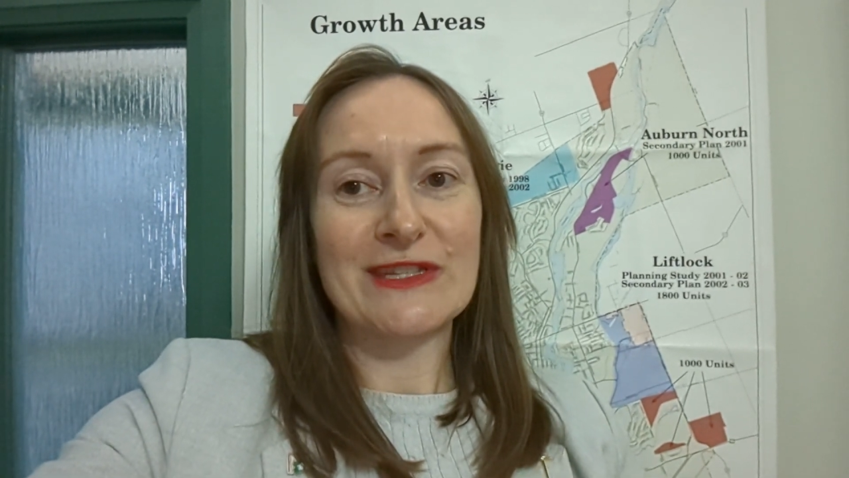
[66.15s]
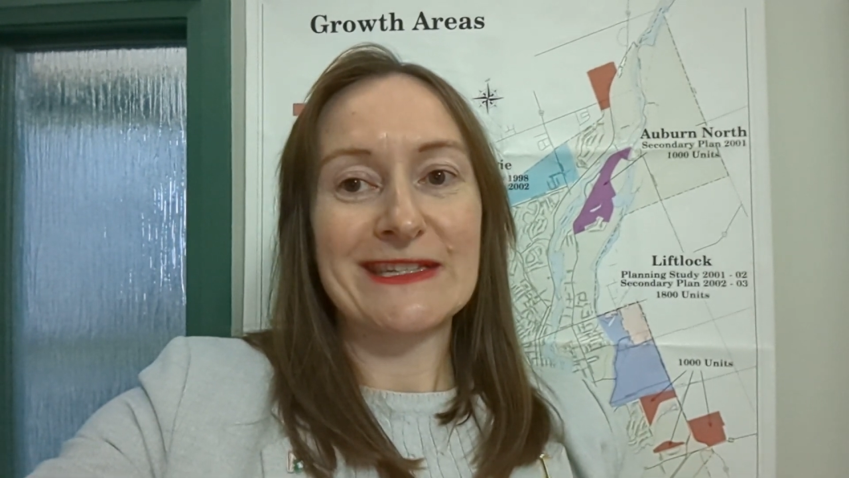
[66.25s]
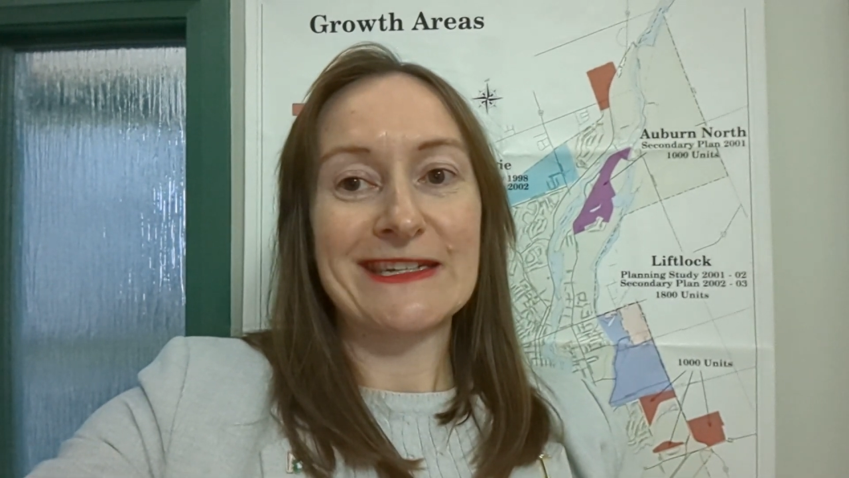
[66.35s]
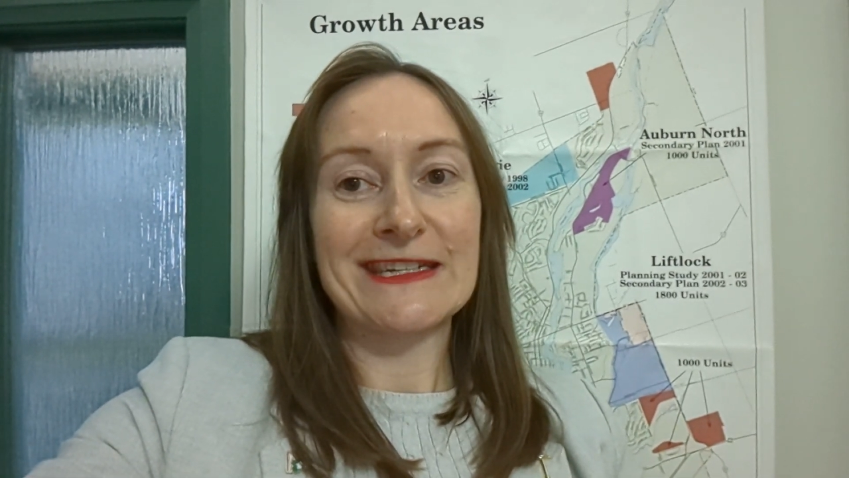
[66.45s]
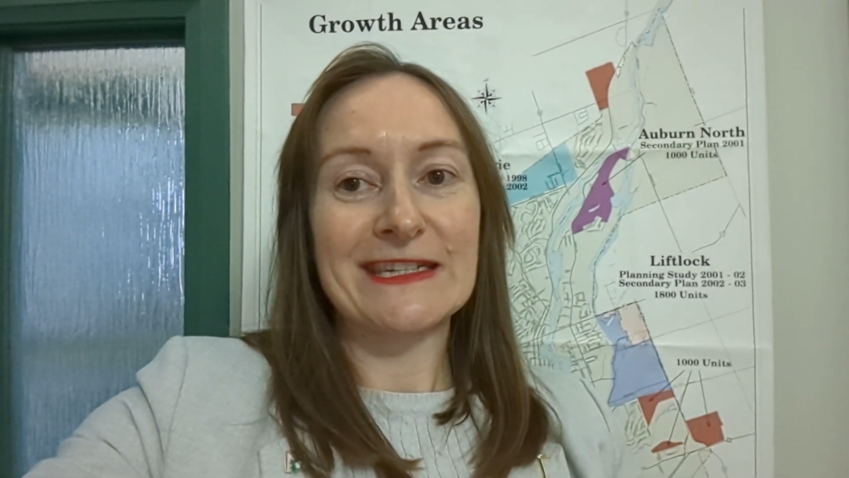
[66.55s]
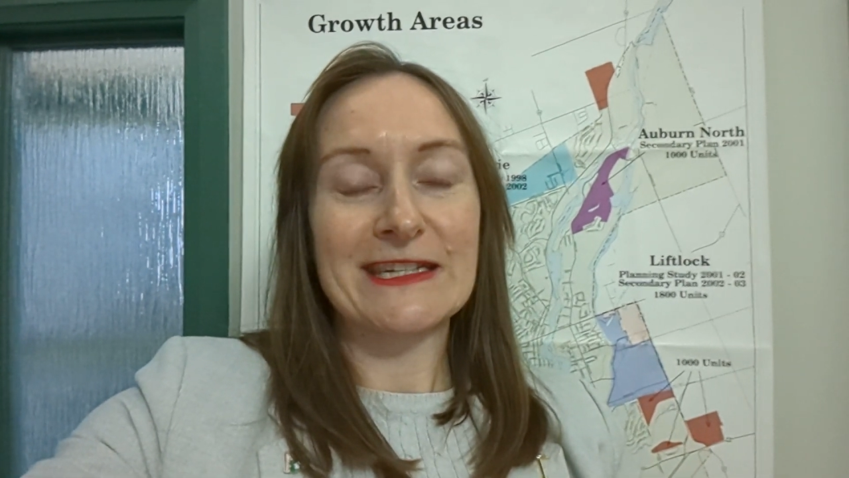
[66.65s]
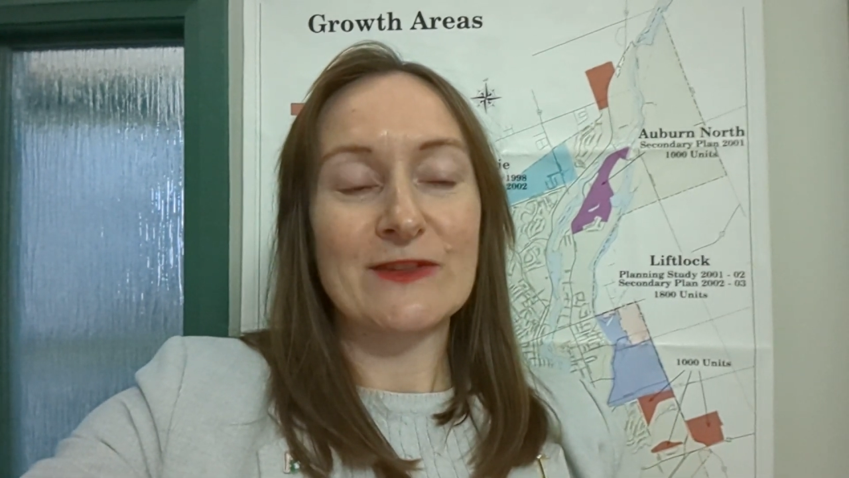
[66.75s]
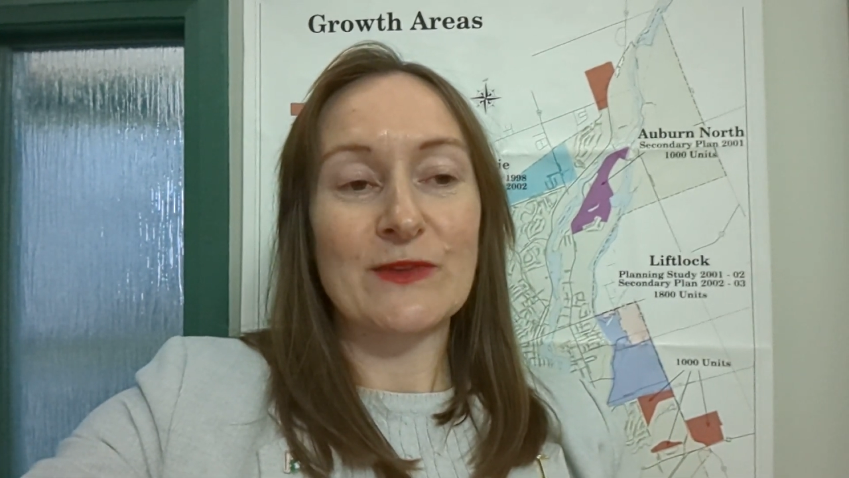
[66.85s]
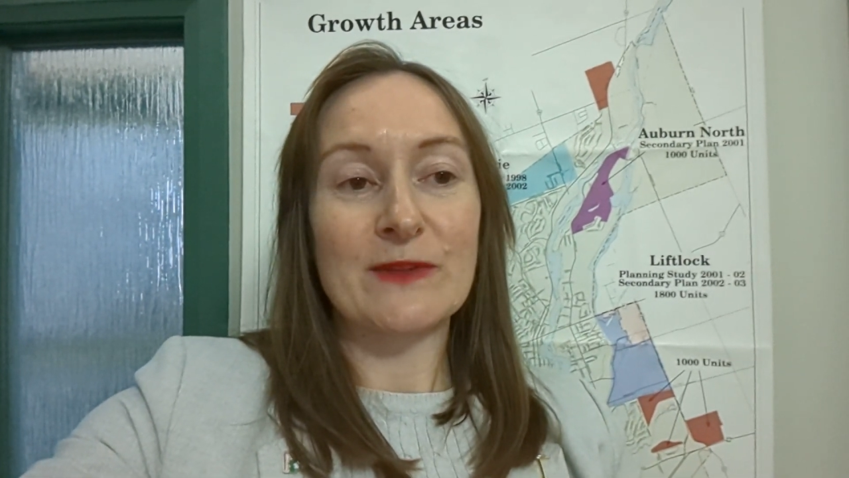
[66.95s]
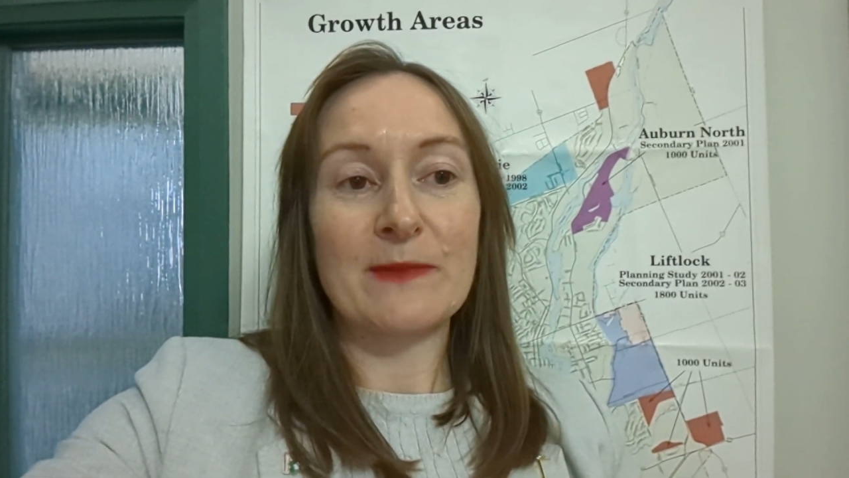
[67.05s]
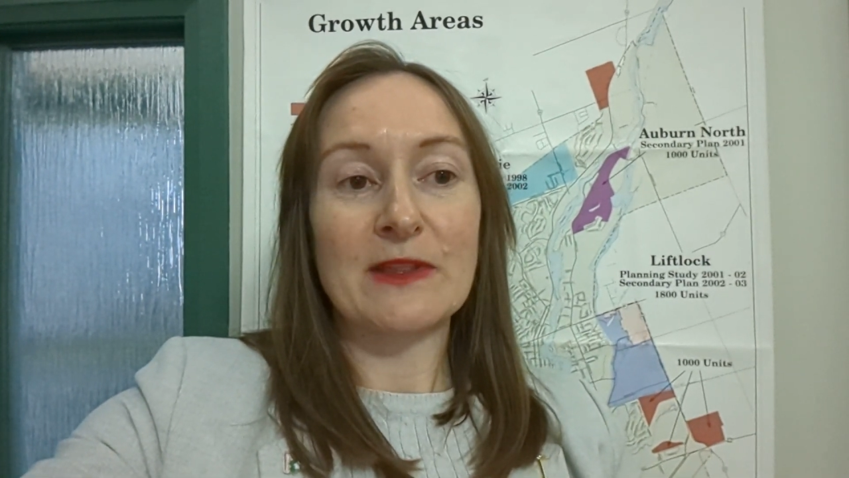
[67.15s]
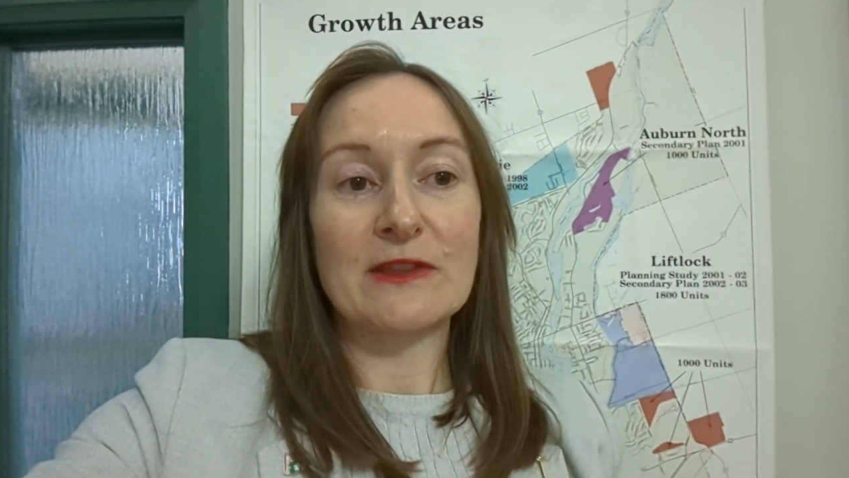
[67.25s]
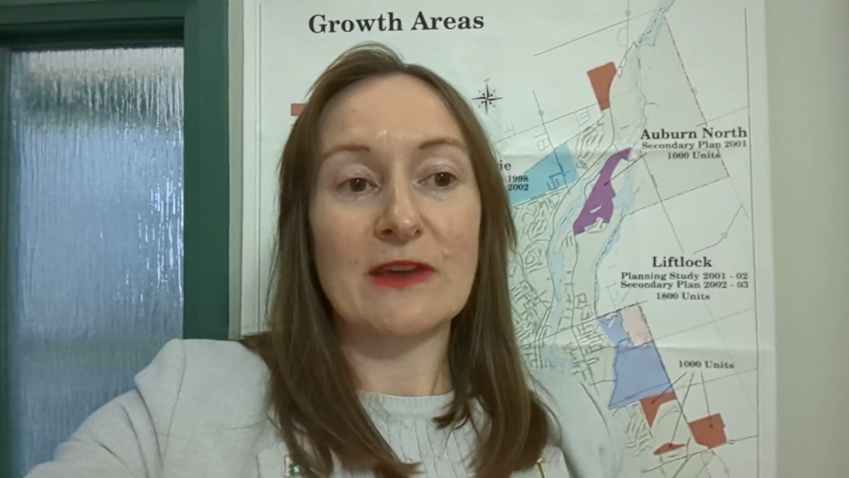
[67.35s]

statistics for the month